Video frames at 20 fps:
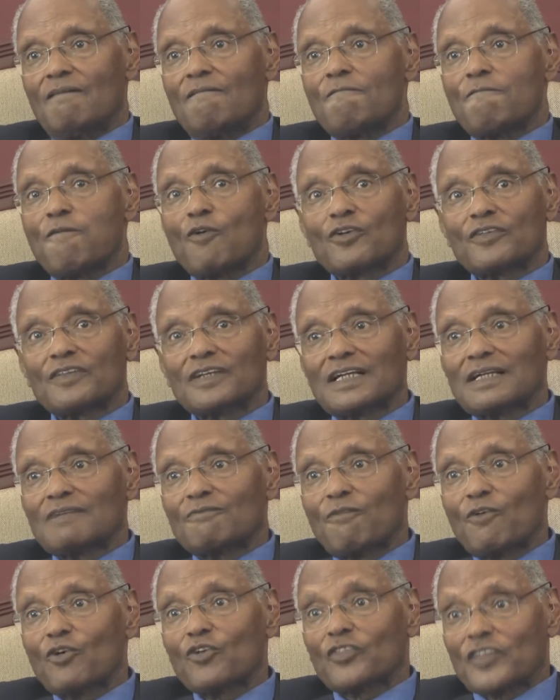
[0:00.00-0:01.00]

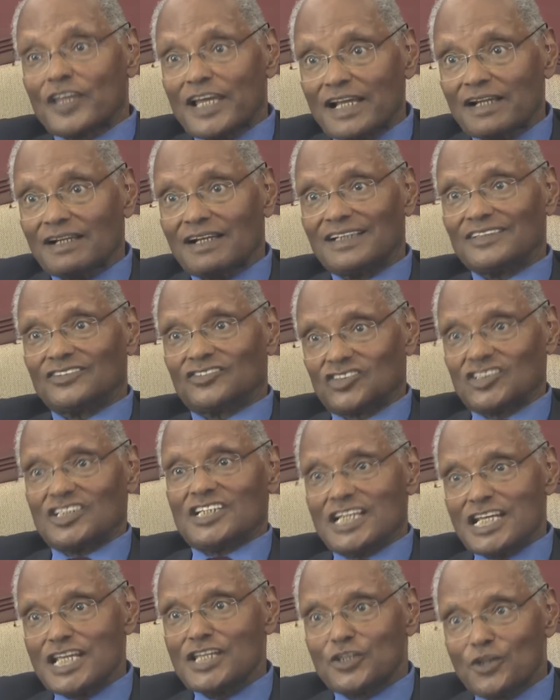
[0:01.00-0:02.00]
for their country,
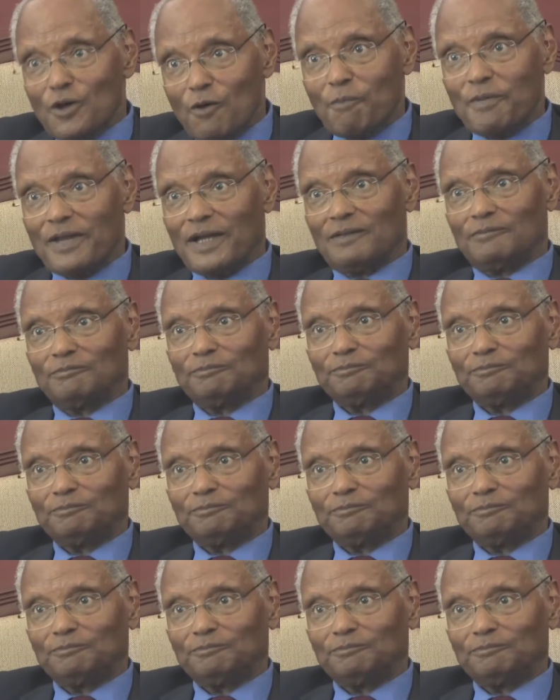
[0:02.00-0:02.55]
Ethiopia.